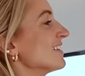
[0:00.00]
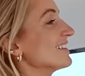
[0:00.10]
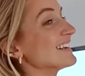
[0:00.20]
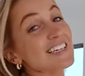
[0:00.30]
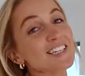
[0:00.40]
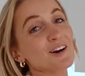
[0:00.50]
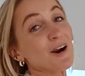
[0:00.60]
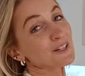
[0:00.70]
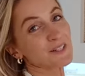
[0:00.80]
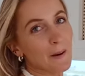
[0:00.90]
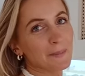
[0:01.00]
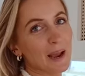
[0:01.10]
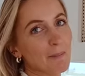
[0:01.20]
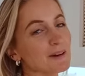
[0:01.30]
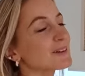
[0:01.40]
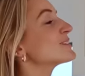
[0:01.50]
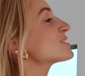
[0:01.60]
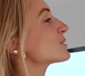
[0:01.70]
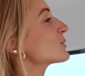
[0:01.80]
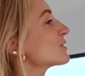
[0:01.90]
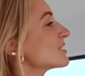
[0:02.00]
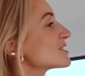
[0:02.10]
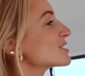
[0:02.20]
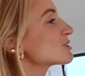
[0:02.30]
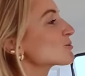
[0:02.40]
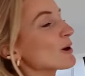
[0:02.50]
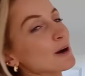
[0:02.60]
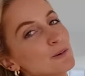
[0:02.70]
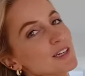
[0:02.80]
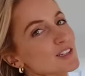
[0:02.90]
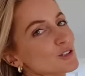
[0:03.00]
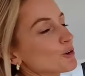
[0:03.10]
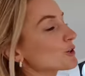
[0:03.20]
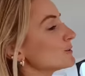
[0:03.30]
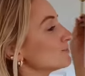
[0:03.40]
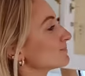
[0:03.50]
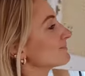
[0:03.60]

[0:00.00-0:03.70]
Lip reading: These are our top cabinets. So this is where we store